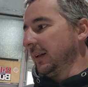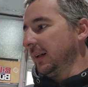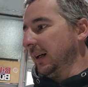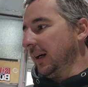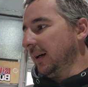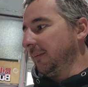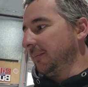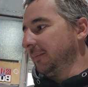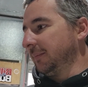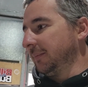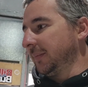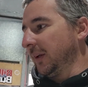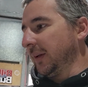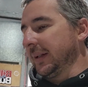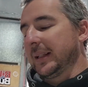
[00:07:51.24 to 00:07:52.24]

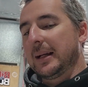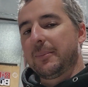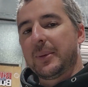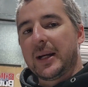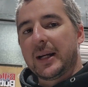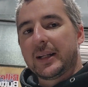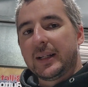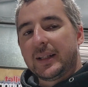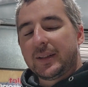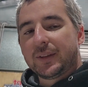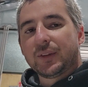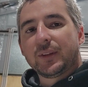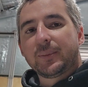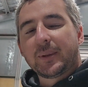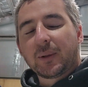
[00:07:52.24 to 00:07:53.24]
I'll get that back in, do
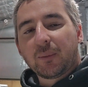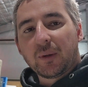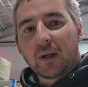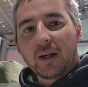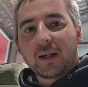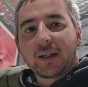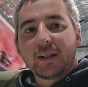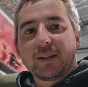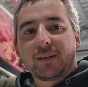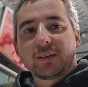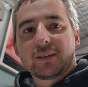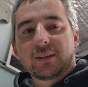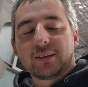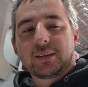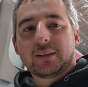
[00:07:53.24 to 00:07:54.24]
a little bit of wiring, and
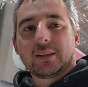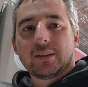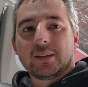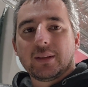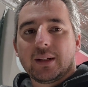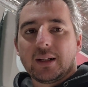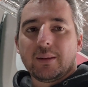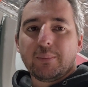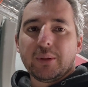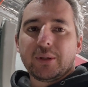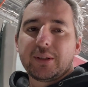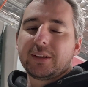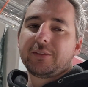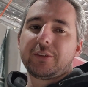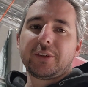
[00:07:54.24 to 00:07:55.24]
book
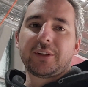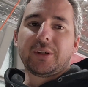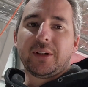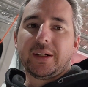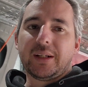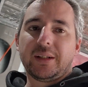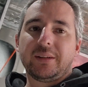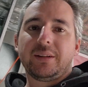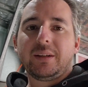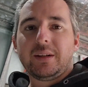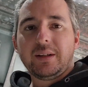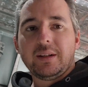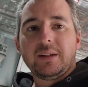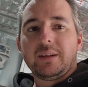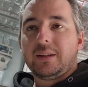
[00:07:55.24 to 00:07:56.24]
it in for a dyno.
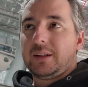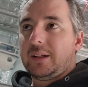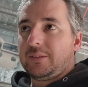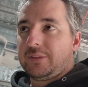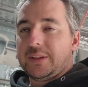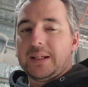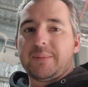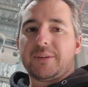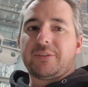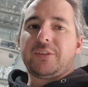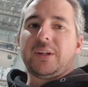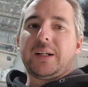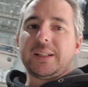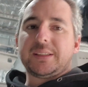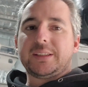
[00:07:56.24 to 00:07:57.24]
Hopefully get
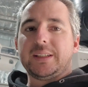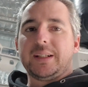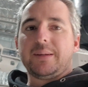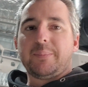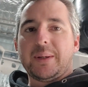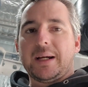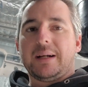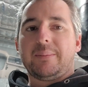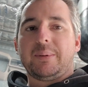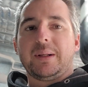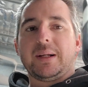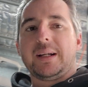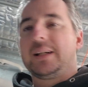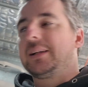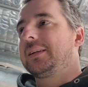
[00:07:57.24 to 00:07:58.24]
MCFRY to Sydney Power
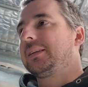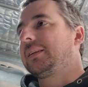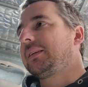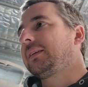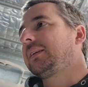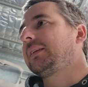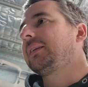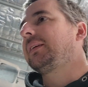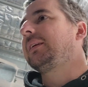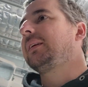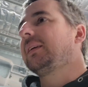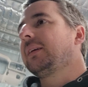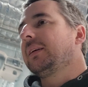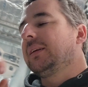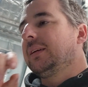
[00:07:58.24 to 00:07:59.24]
Play,
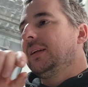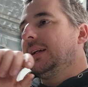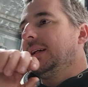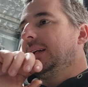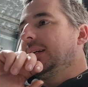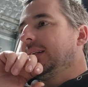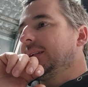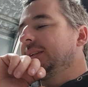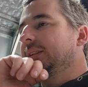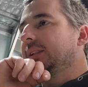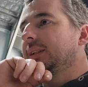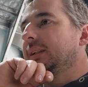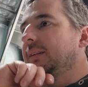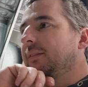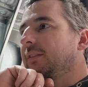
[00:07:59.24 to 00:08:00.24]
and
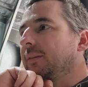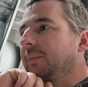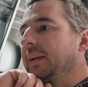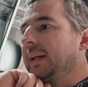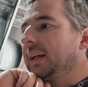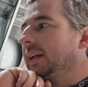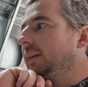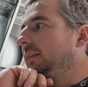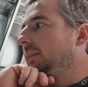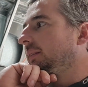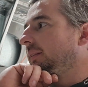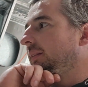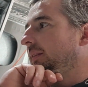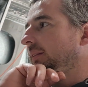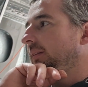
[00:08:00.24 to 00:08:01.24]
from there
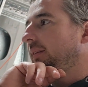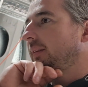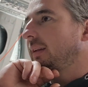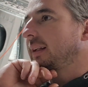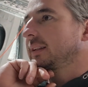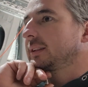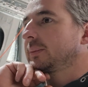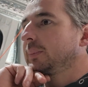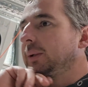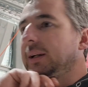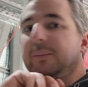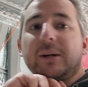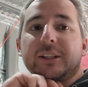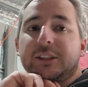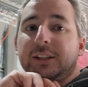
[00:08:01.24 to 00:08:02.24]
that's pretty
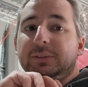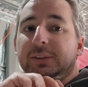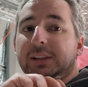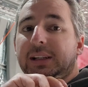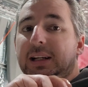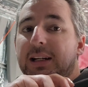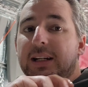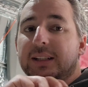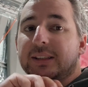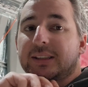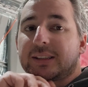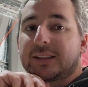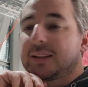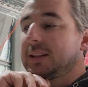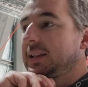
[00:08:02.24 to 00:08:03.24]
much it with the cars.